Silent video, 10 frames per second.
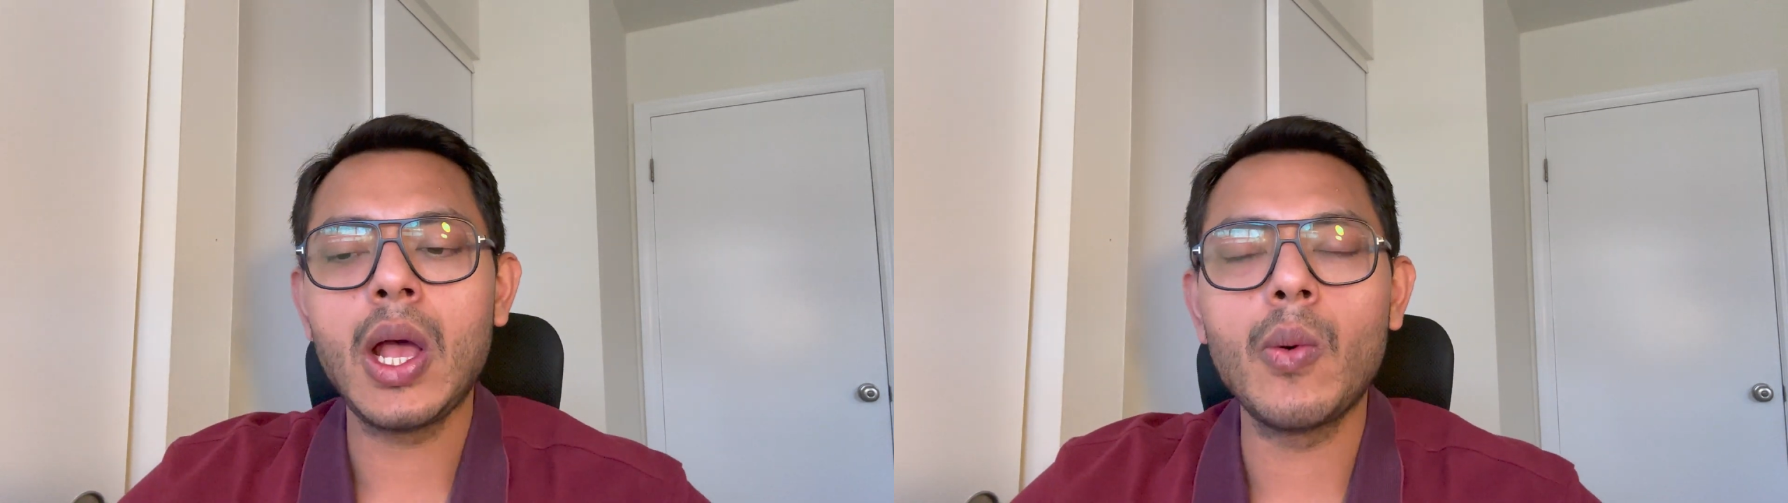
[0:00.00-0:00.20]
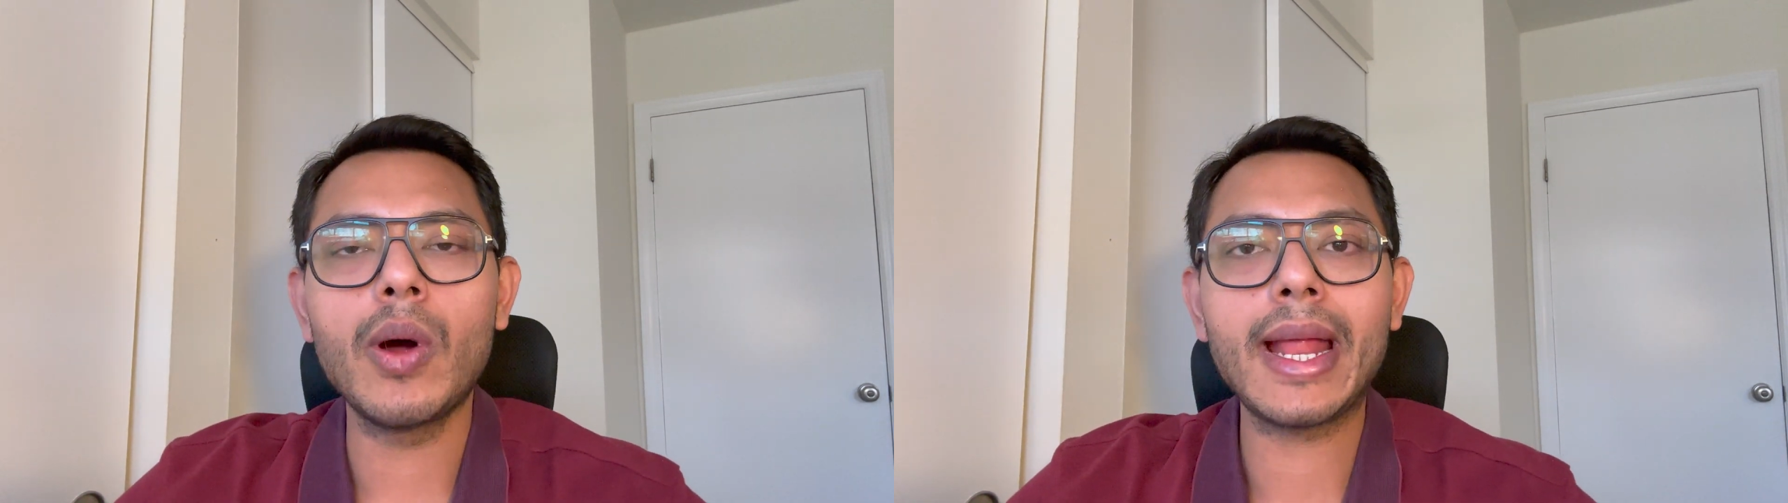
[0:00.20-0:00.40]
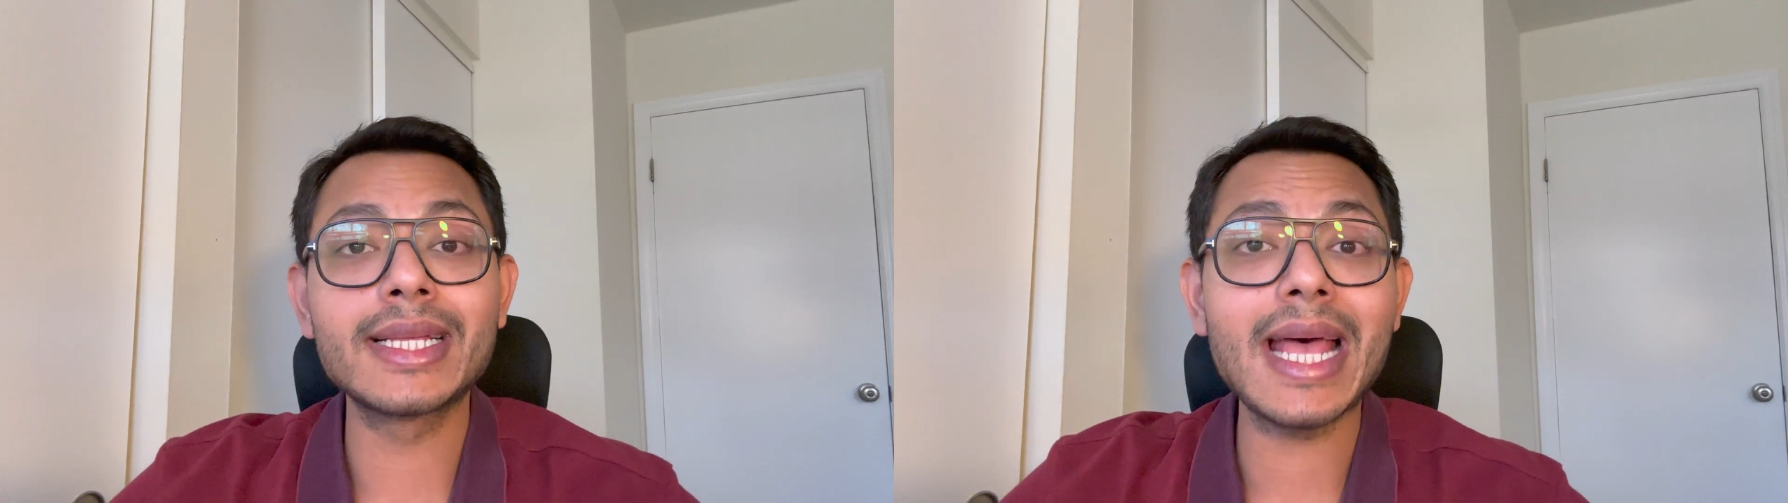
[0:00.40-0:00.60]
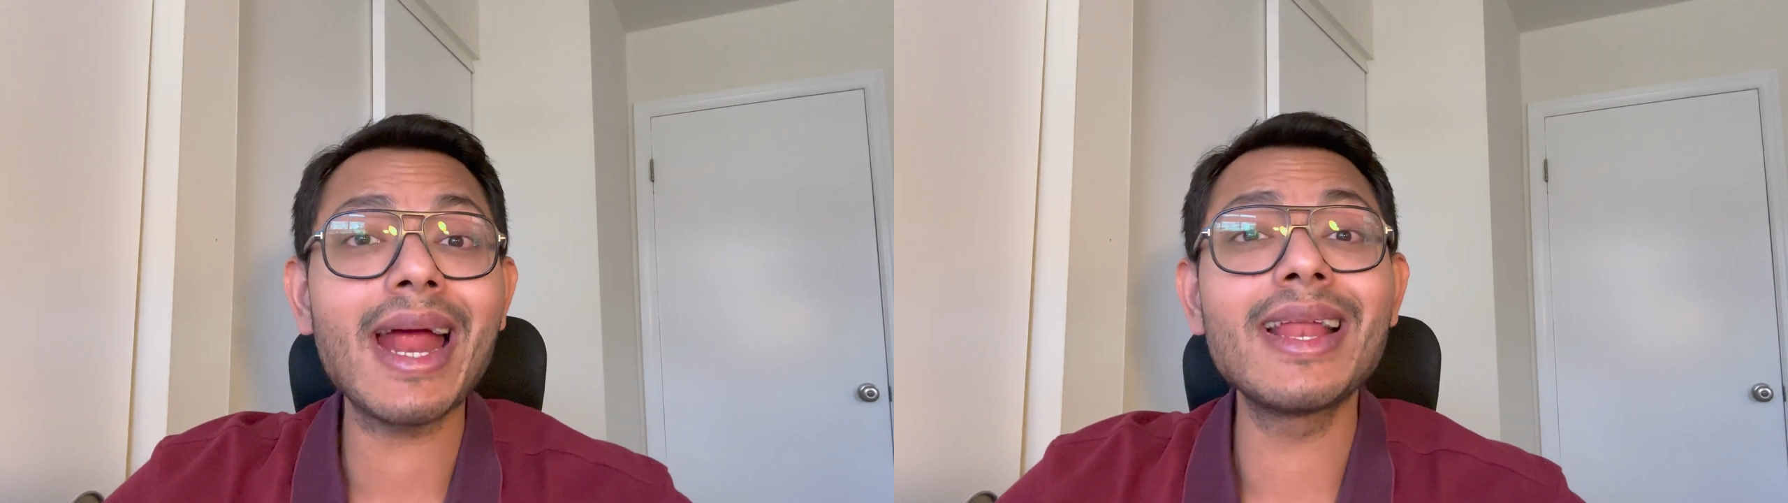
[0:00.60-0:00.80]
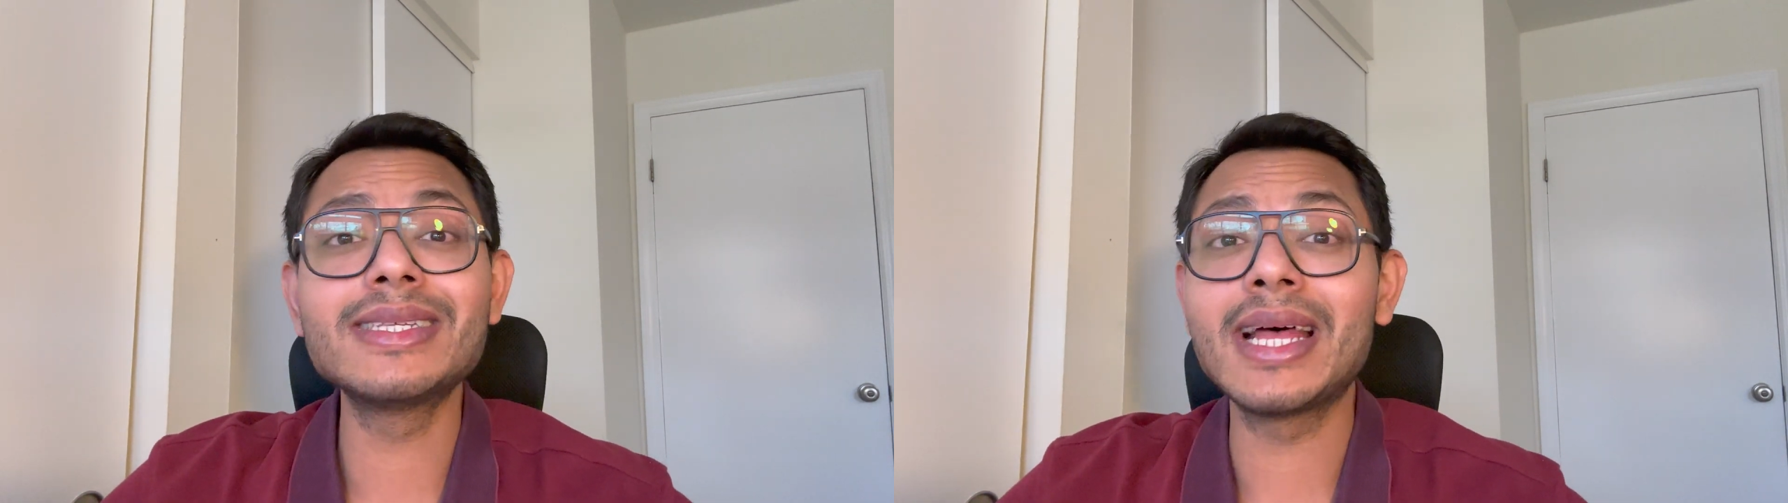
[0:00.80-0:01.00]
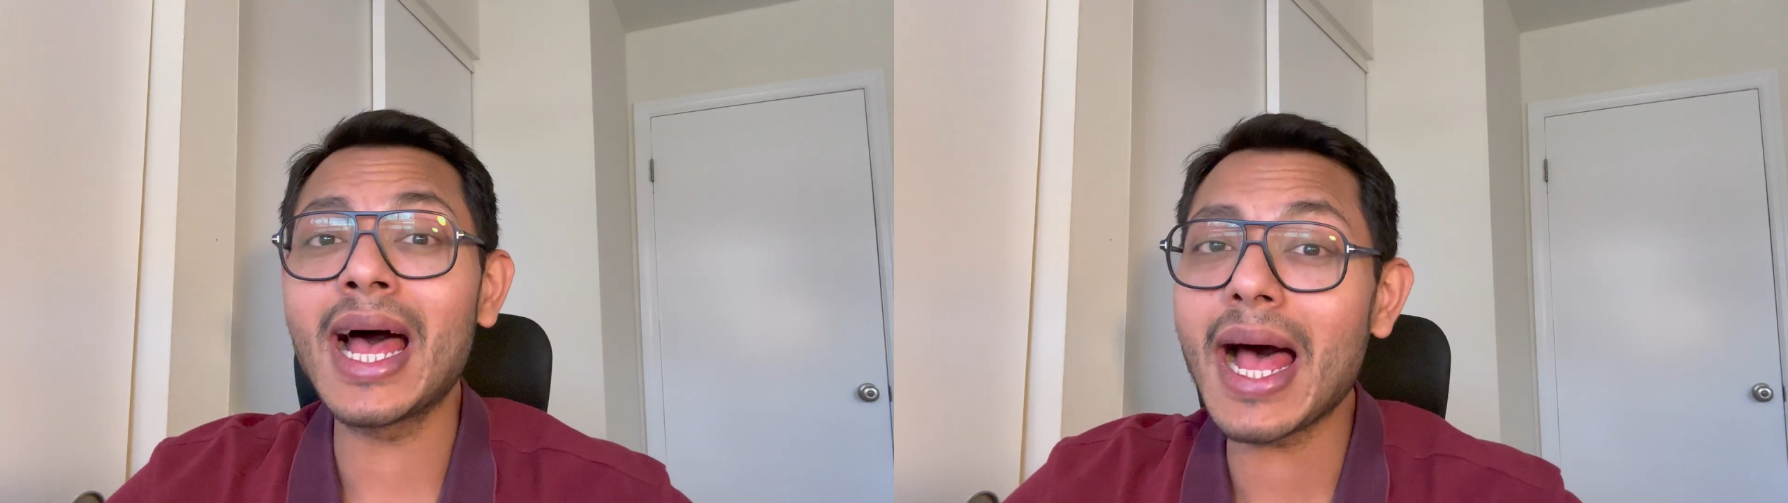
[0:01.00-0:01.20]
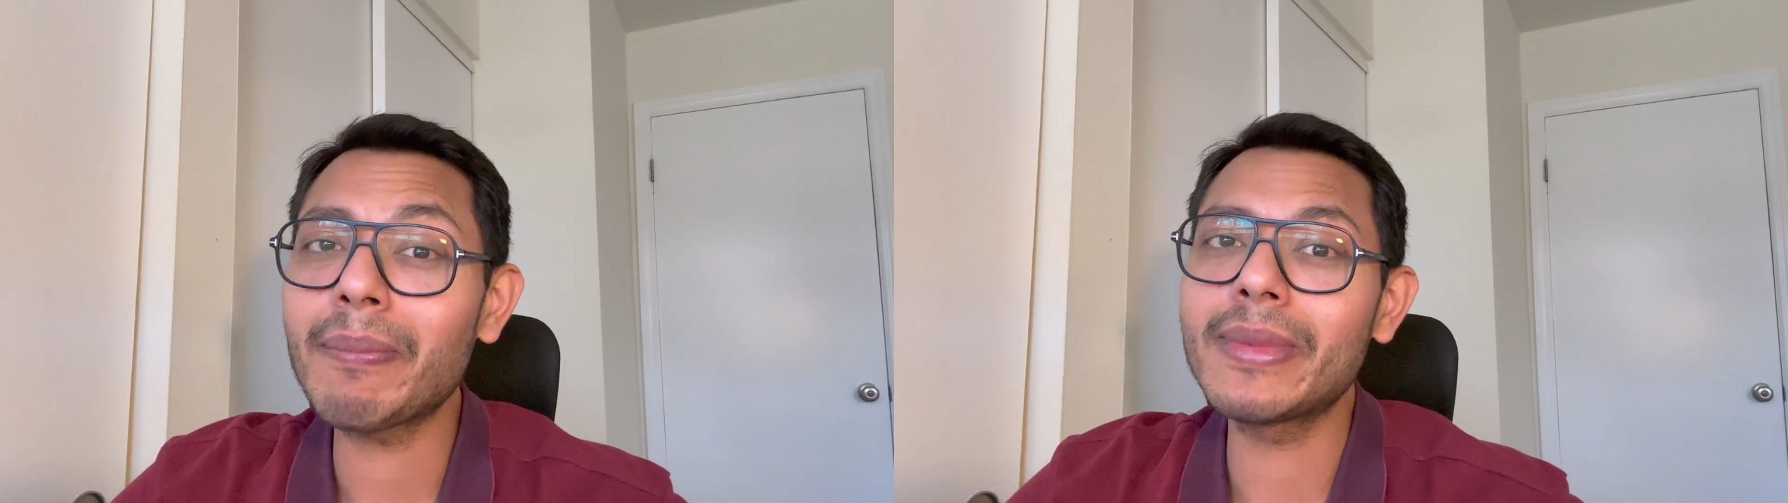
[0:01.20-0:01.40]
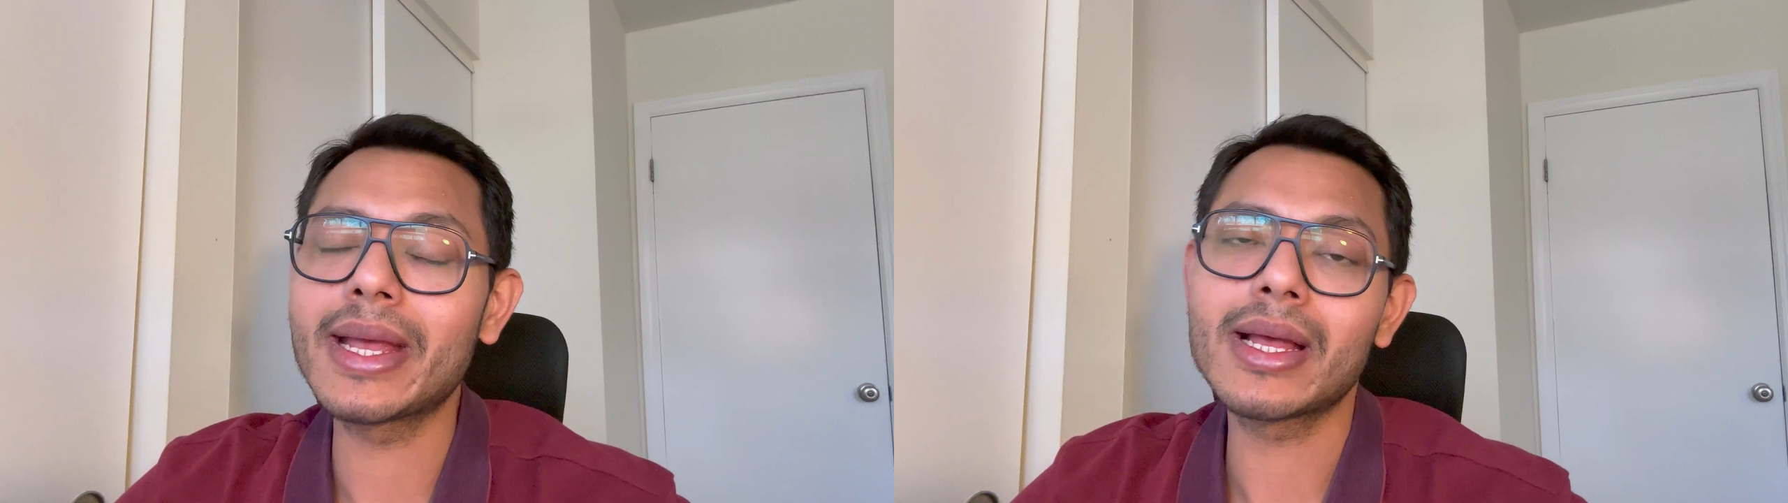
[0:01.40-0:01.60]
what exactly is
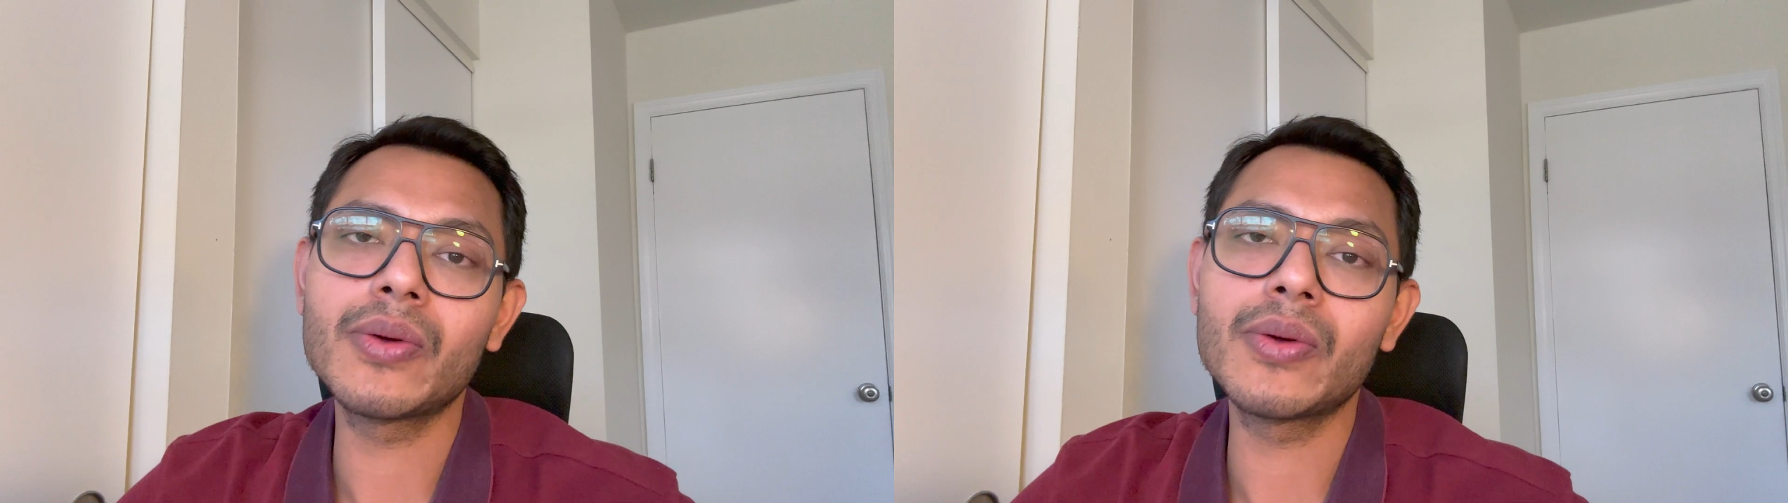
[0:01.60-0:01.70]
happening